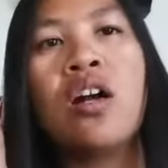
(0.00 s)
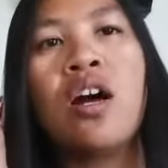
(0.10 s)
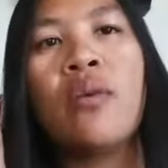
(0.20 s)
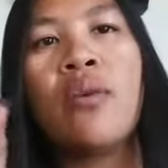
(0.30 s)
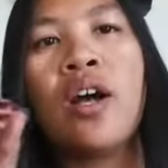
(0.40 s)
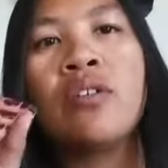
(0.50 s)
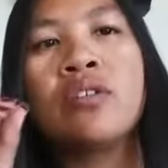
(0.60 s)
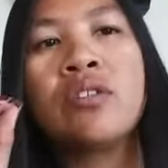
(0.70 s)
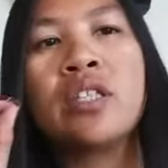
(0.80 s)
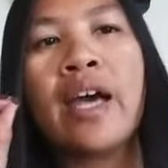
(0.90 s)

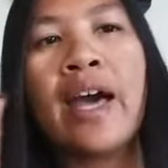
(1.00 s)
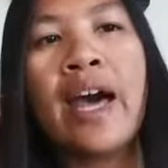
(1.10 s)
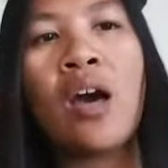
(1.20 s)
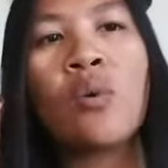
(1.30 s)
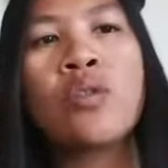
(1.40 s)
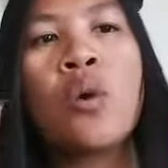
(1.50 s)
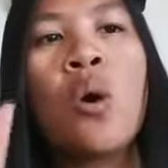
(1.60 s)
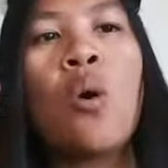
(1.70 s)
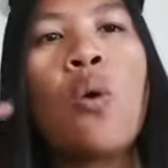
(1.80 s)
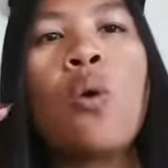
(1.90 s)
around the house
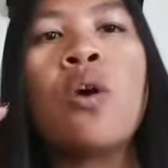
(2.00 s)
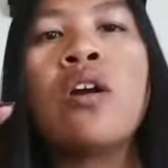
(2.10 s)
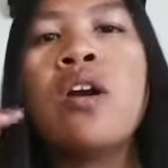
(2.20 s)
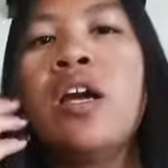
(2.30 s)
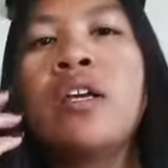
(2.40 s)
or